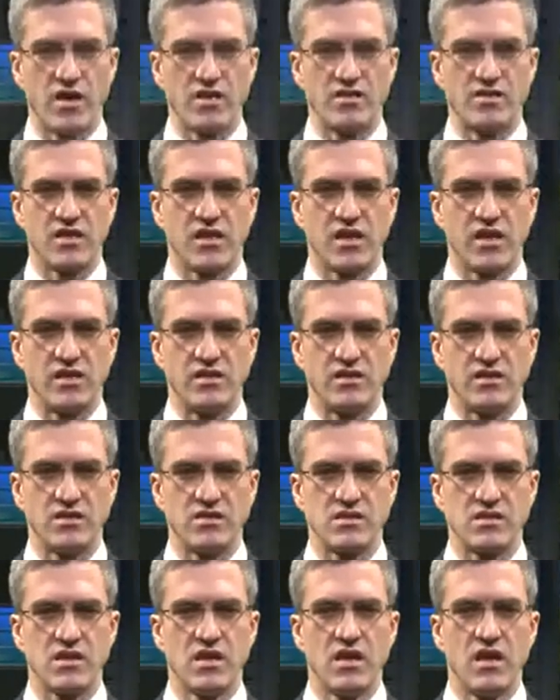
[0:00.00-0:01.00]

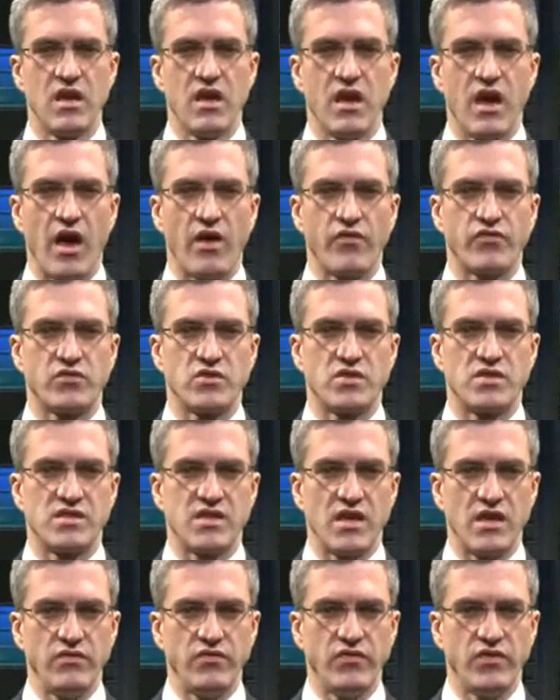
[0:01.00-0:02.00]
isolators have to
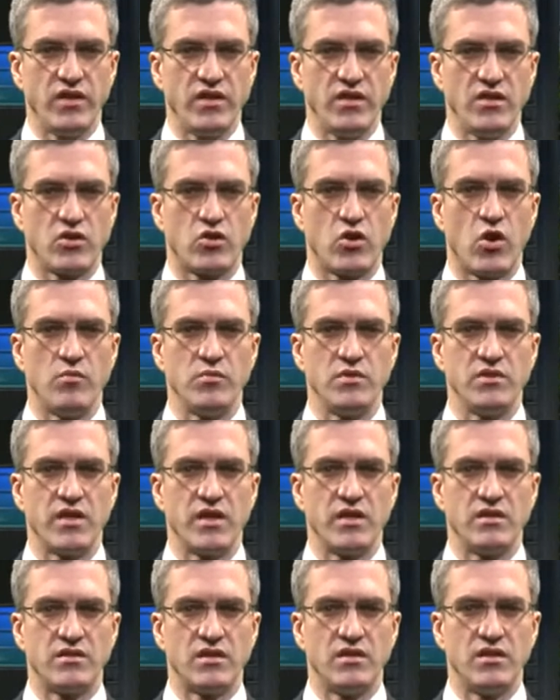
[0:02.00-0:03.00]
safely
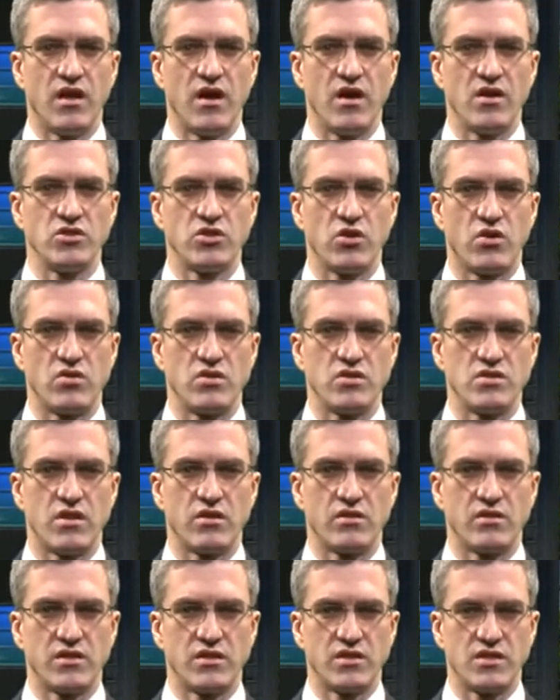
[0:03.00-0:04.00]
accommodate the large
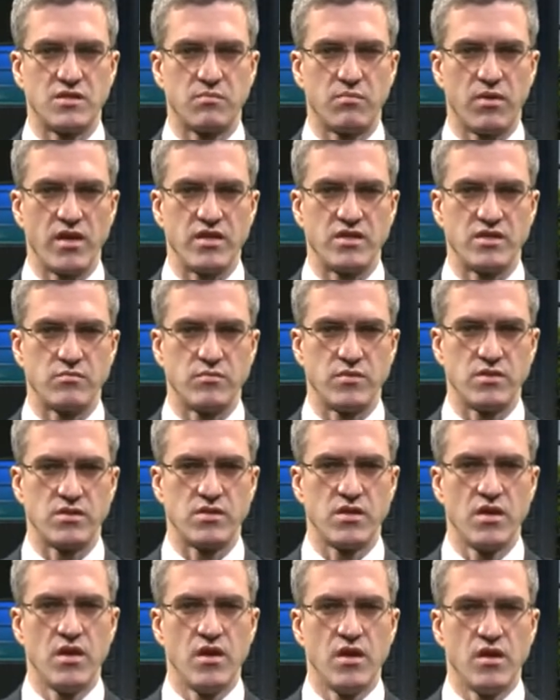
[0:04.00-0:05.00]
horizontal
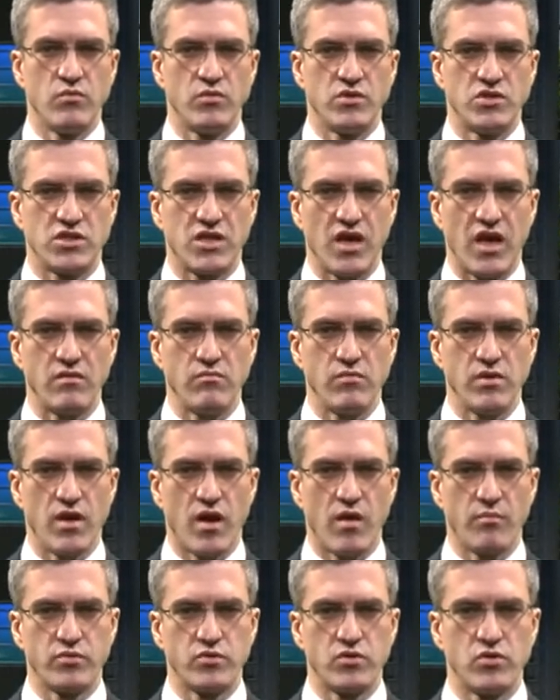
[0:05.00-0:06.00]
displacements, which can be
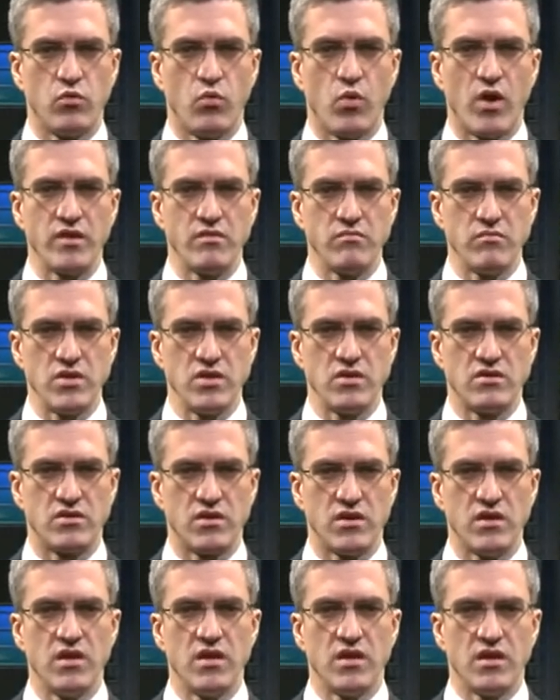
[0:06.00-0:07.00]
up to 1
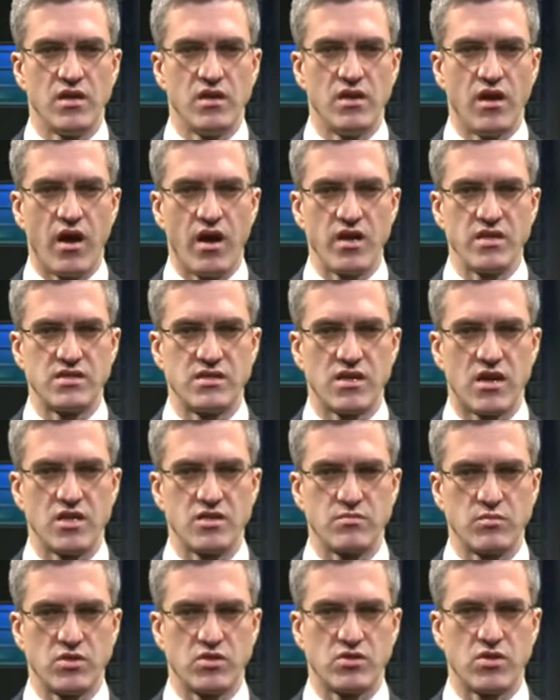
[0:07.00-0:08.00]
meter in high
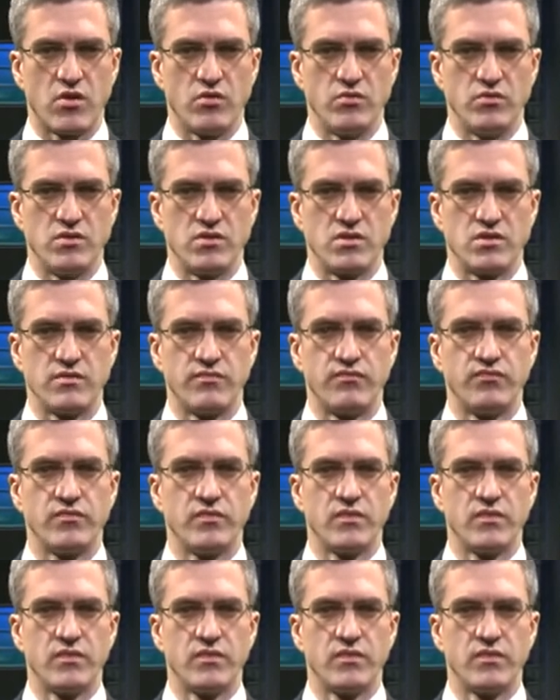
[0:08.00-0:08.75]
seismic zones.